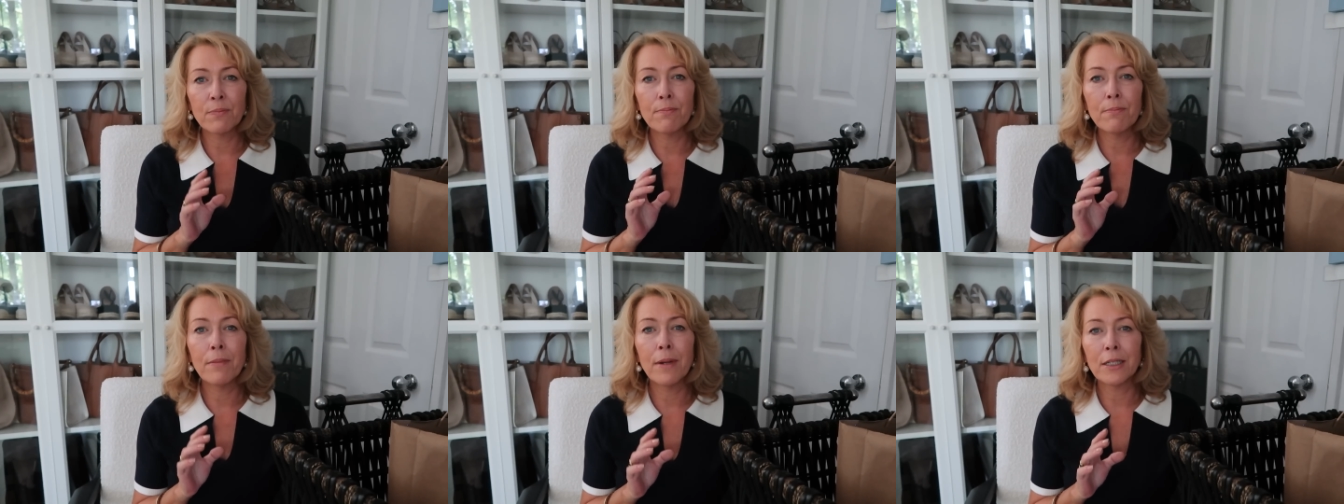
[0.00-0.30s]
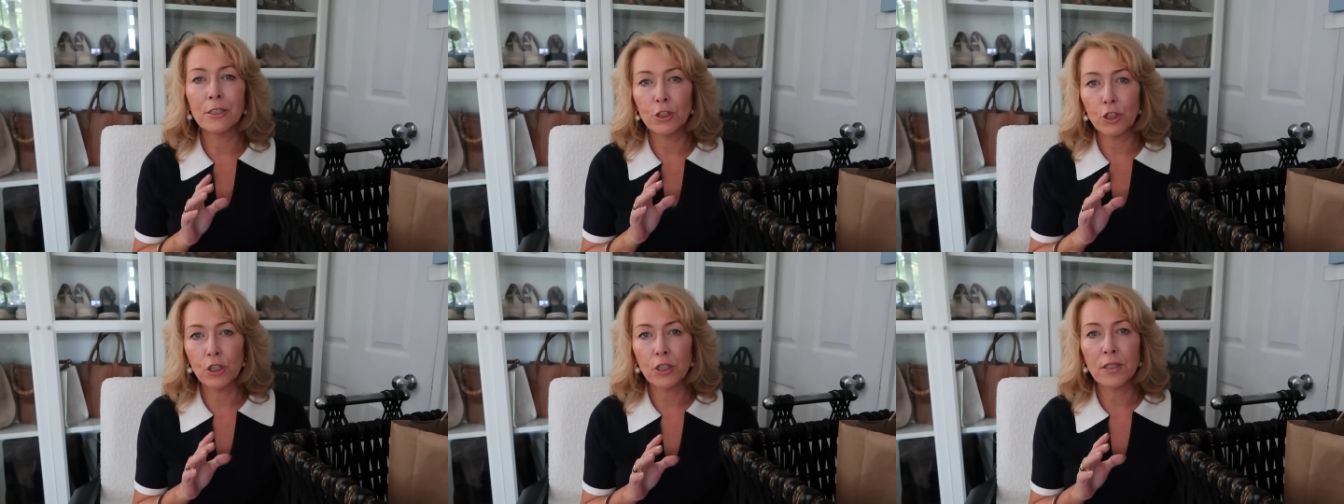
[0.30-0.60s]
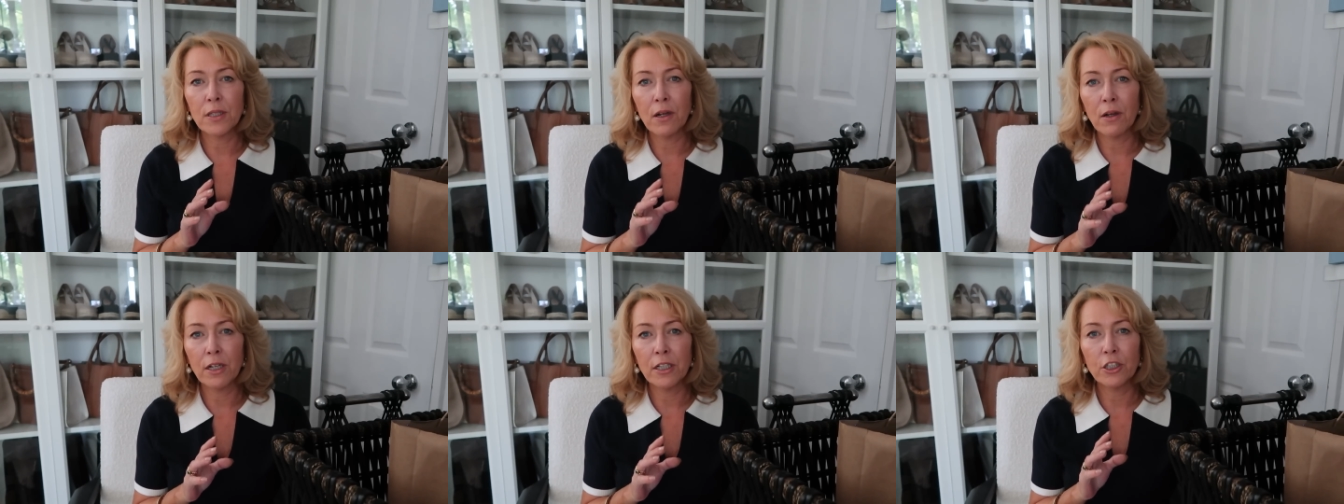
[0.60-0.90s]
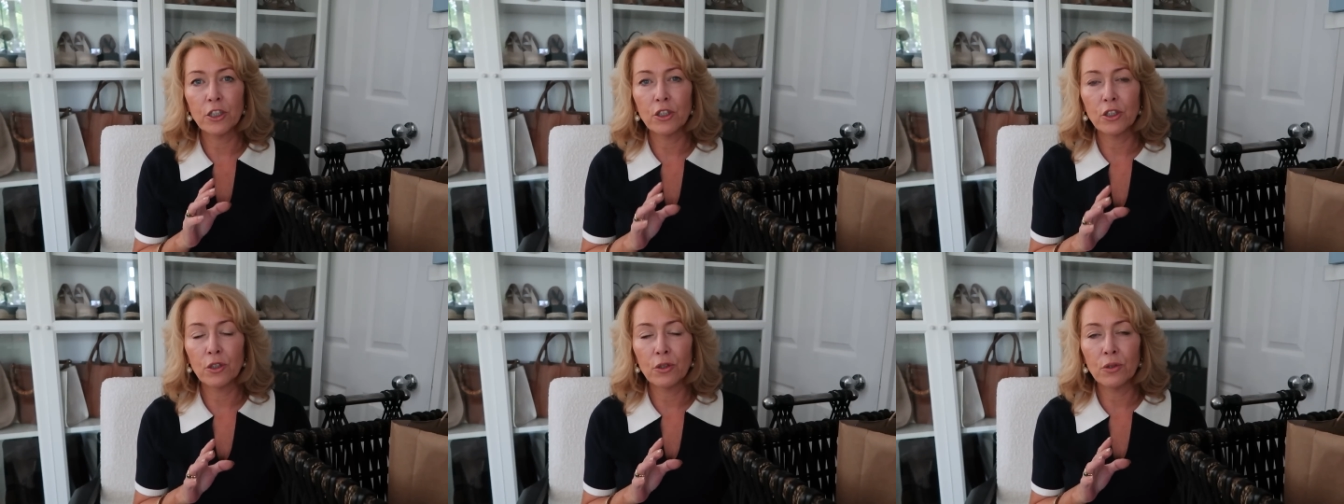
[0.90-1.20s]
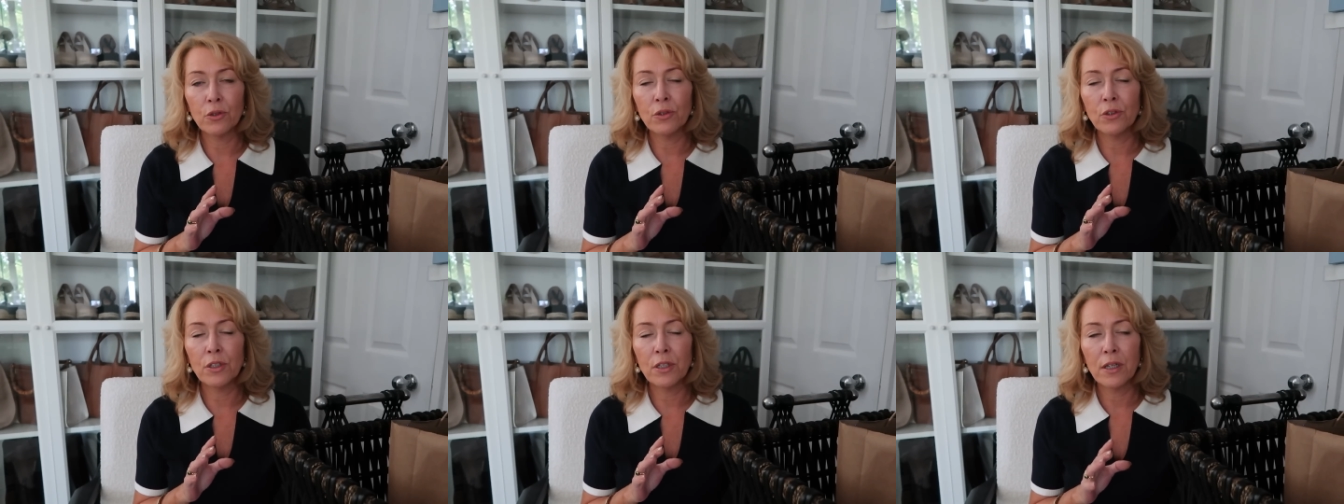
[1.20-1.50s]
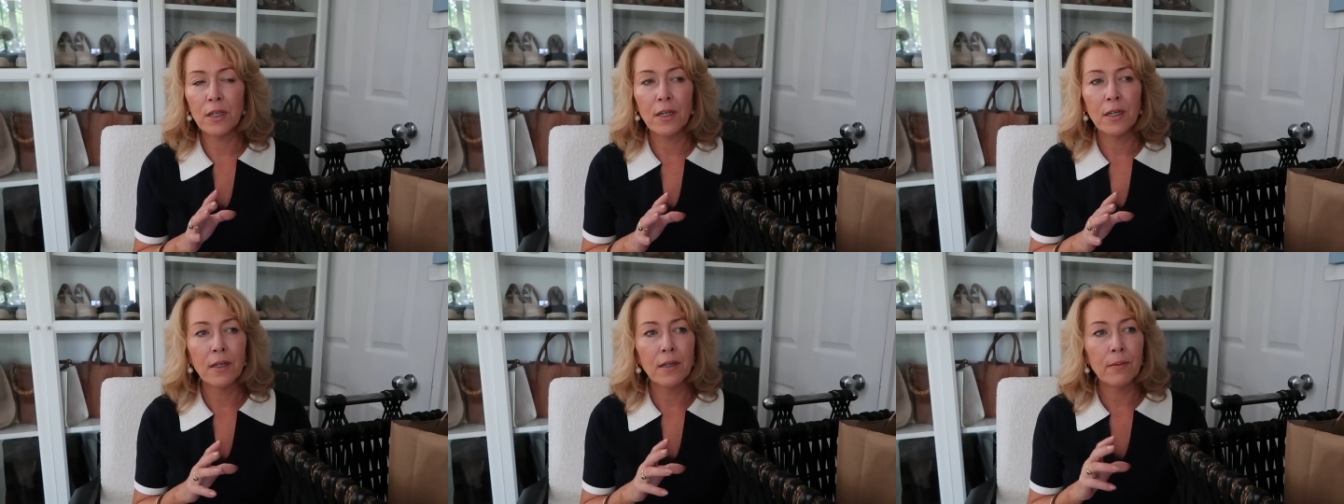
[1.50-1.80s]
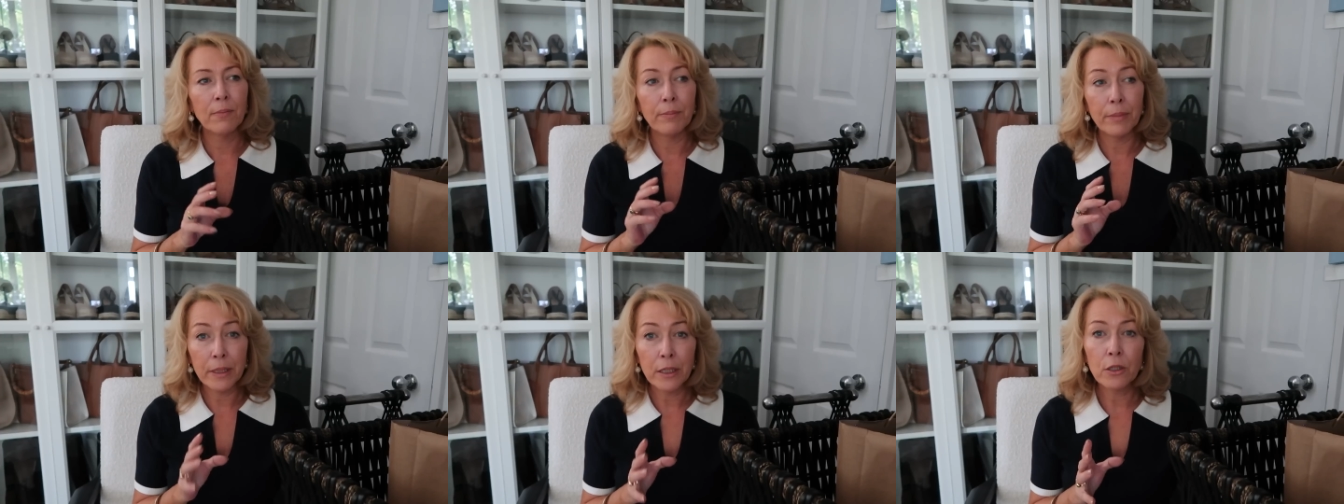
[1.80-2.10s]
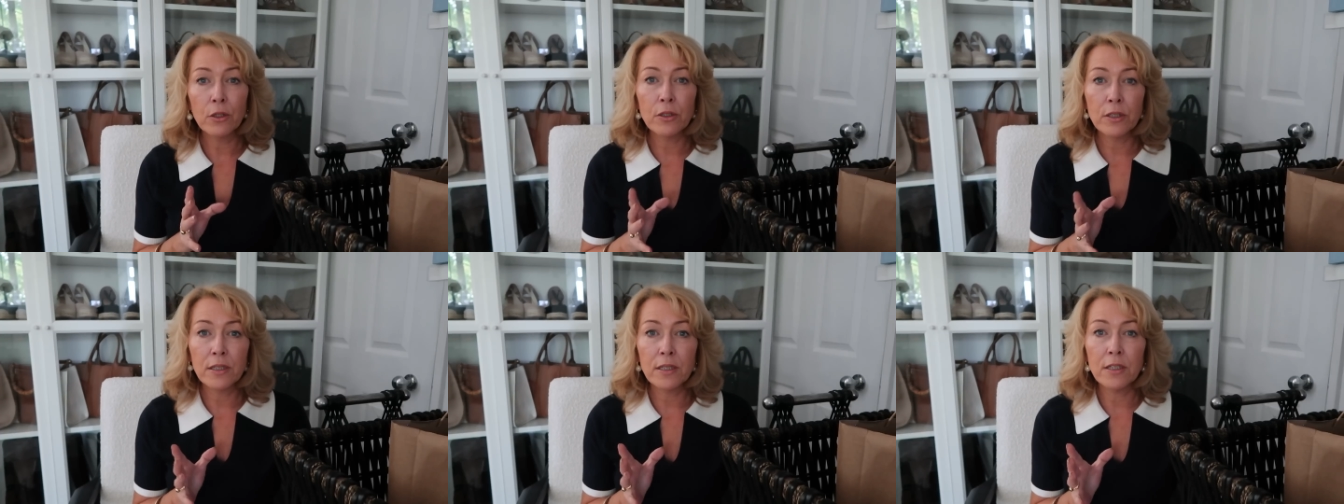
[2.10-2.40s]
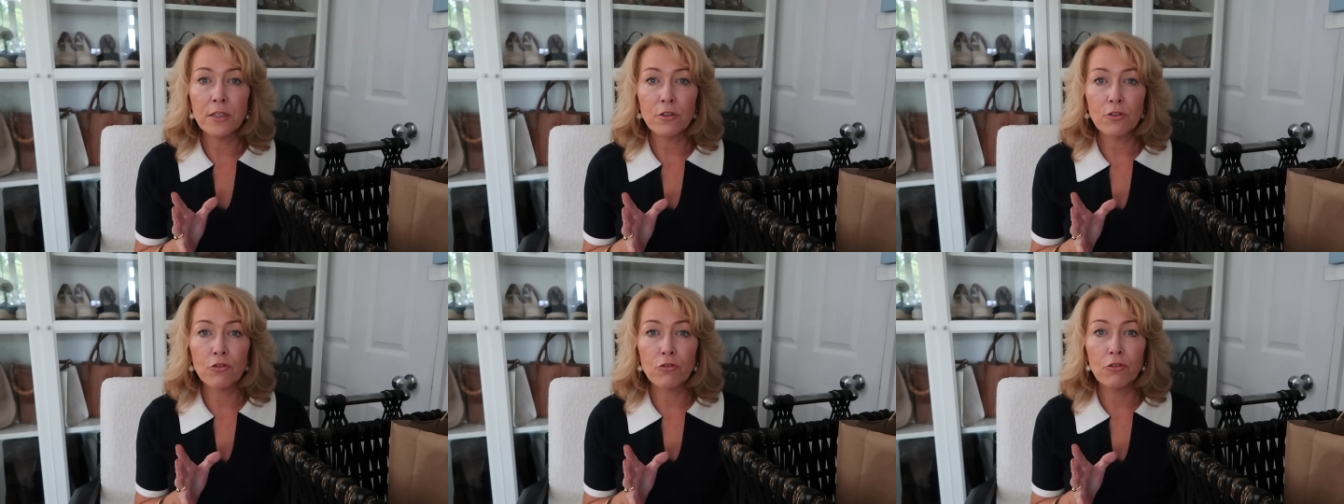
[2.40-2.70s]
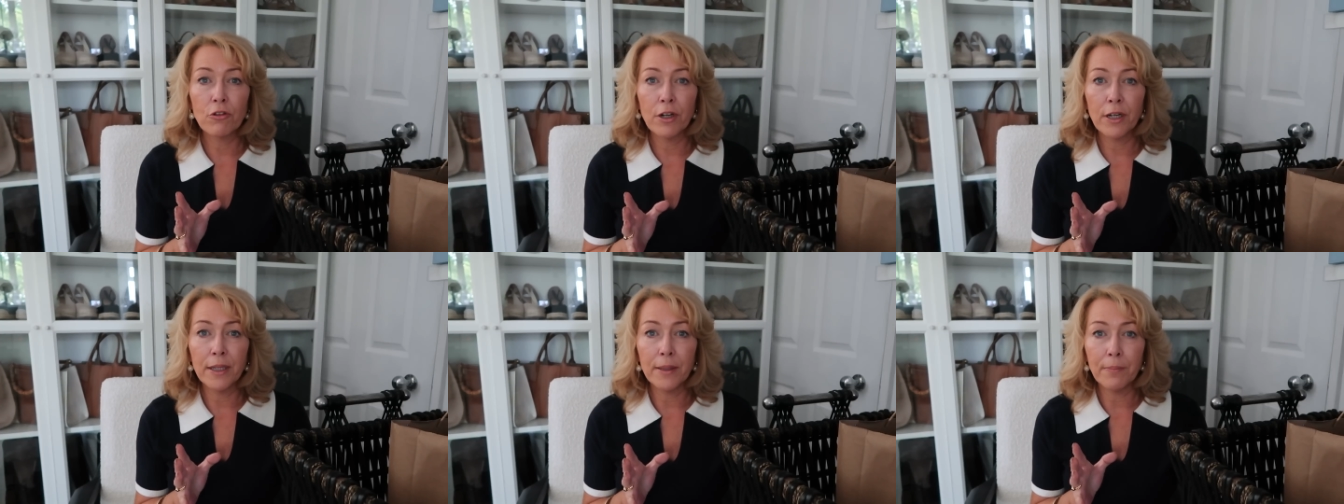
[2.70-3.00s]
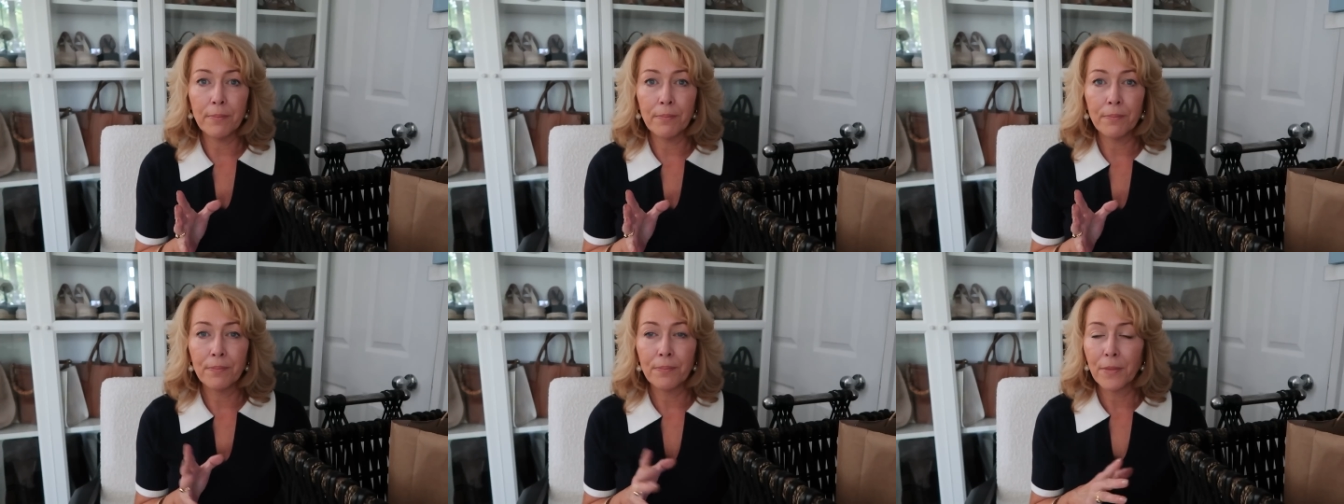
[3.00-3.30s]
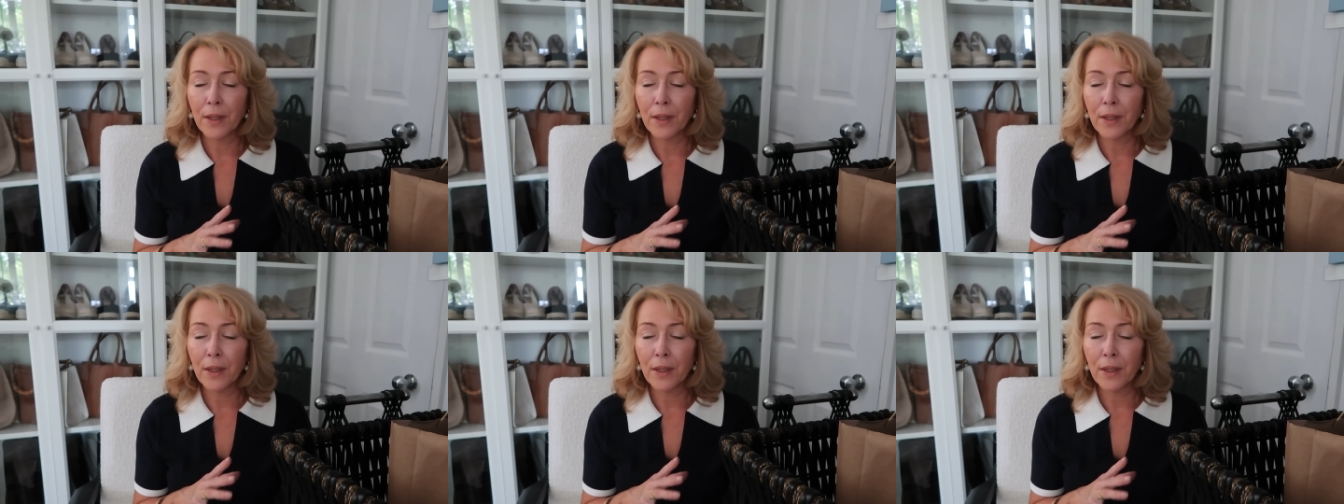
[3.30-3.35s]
much as I should because it's cream.